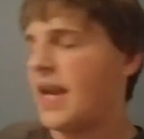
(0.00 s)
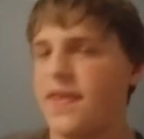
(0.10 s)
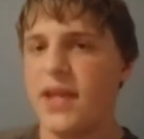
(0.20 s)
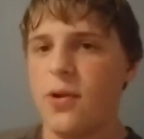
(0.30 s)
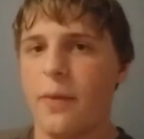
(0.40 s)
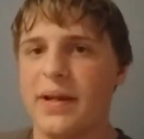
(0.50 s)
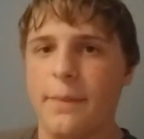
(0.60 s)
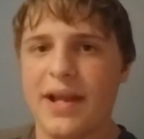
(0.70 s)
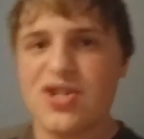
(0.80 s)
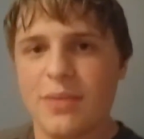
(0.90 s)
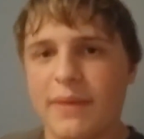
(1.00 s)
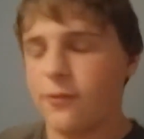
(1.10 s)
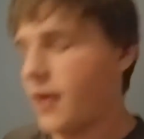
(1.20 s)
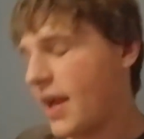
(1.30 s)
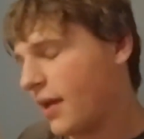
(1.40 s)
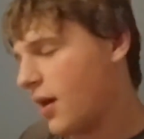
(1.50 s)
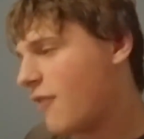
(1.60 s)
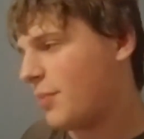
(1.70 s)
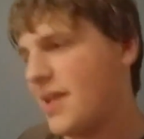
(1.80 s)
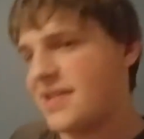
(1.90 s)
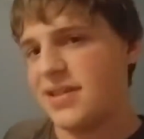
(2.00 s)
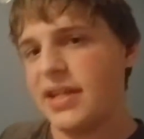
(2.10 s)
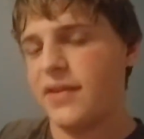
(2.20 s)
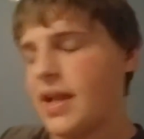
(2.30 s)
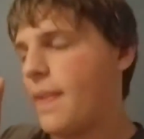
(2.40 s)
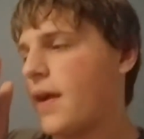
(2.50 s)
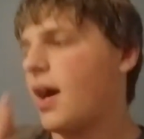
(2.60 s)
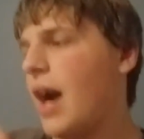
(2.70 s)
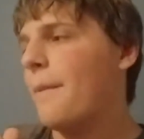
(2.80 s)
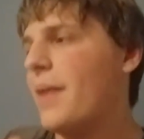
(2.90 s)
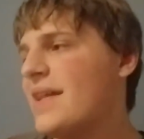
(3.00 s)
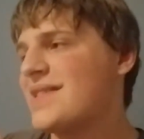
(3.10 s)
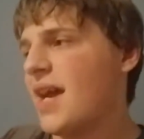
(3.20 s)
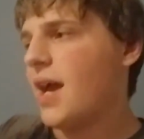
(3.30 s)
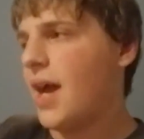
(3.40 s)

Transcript: anything you want me to mention before I get off, please leave it in the comments.